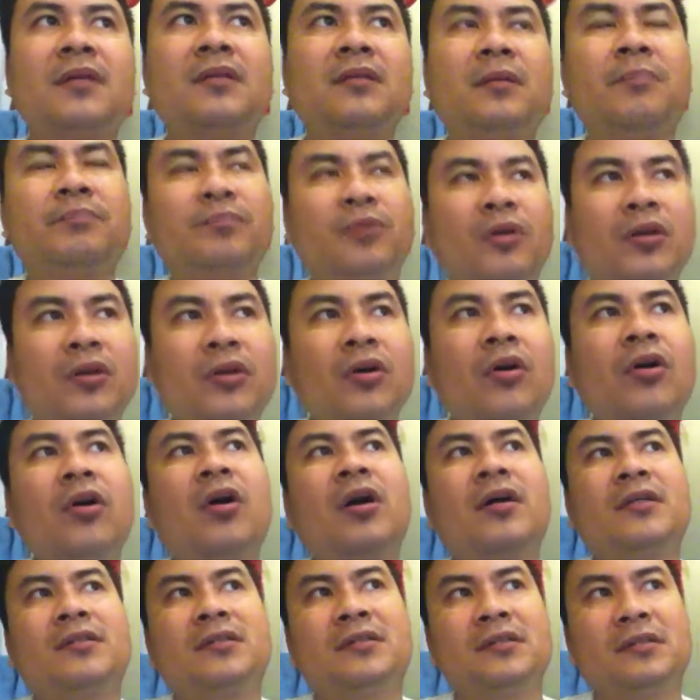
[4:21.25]
the
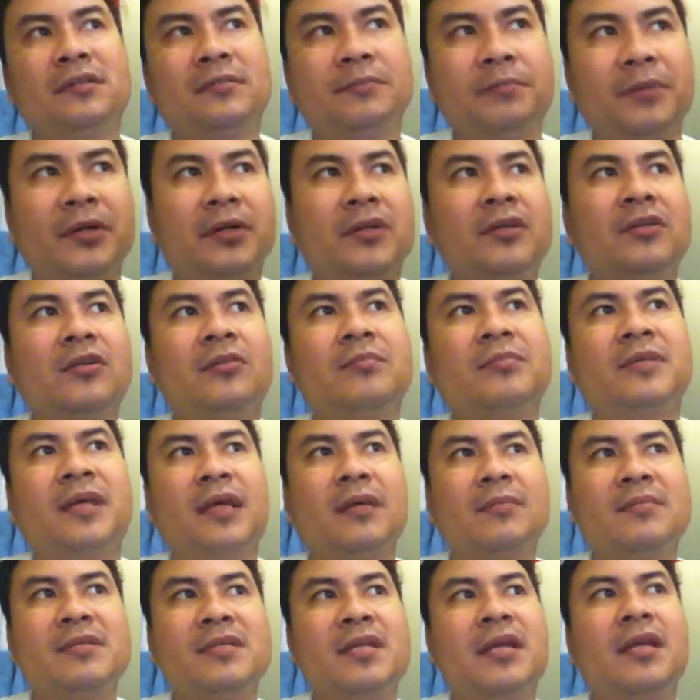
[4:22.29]
prolonged period of
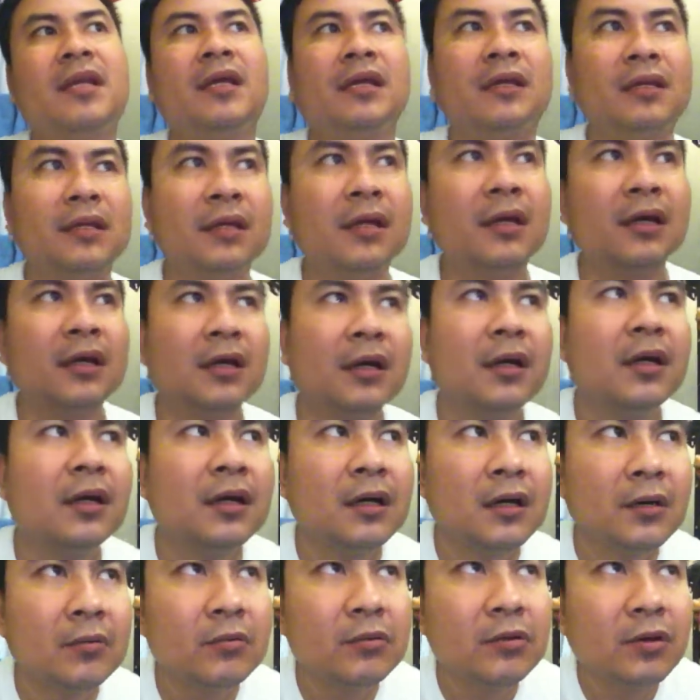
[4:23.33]
time sitting
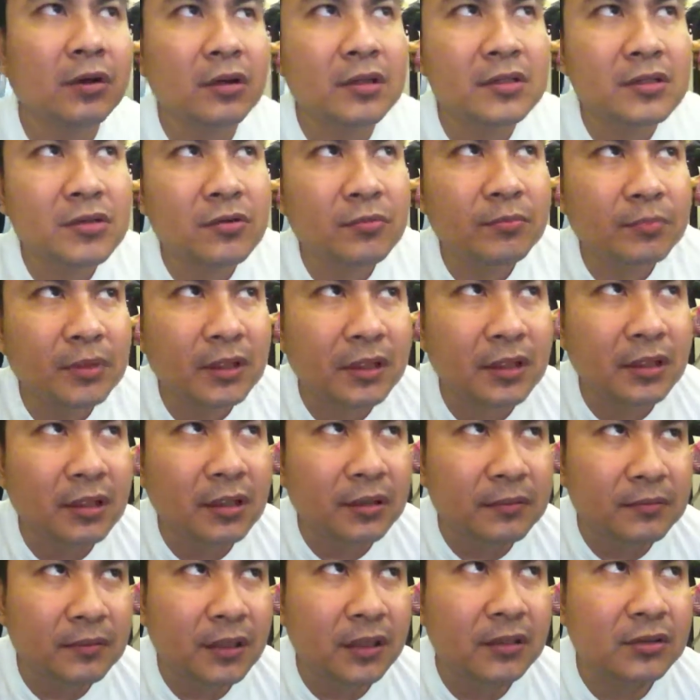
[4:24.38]
would also be
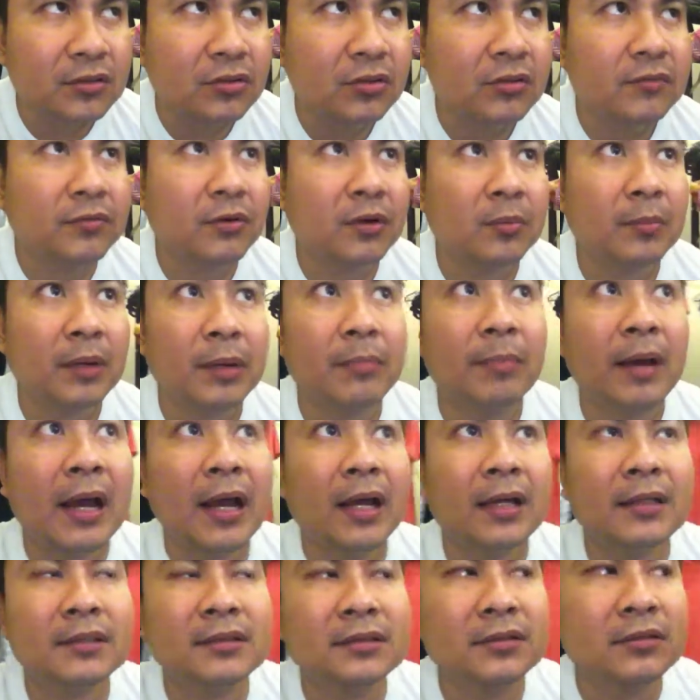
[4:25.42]
not good for my
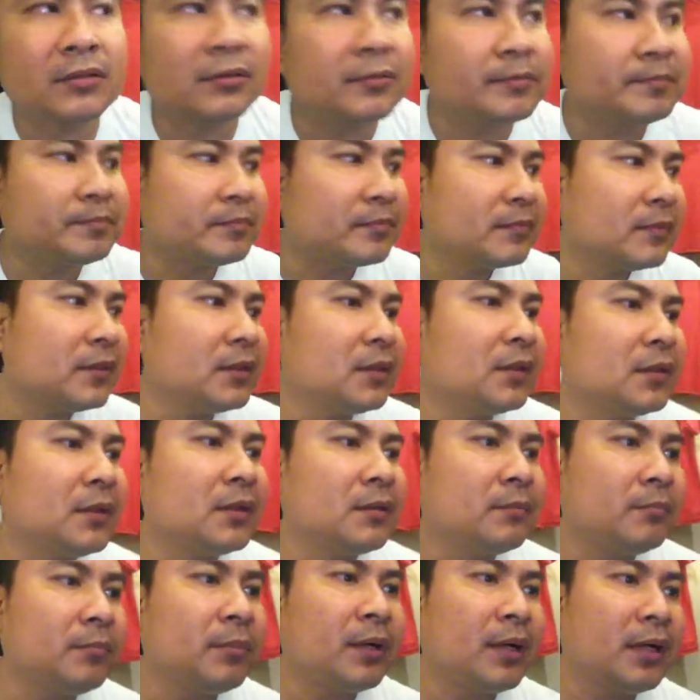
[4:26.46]
back. So,
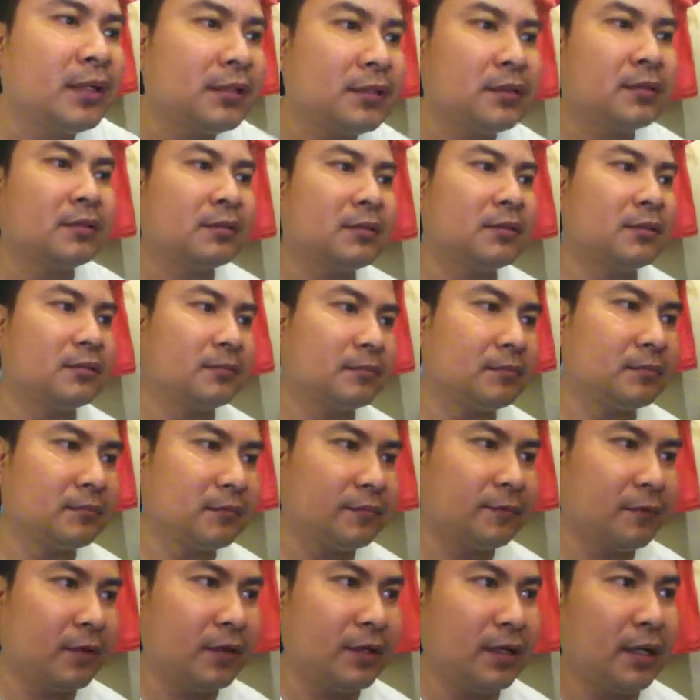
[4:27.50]
but
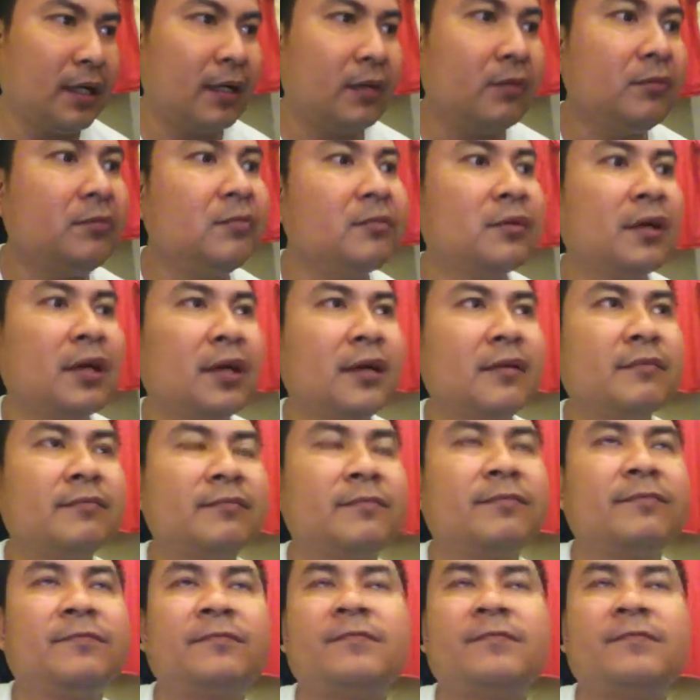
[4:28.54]
for now, I've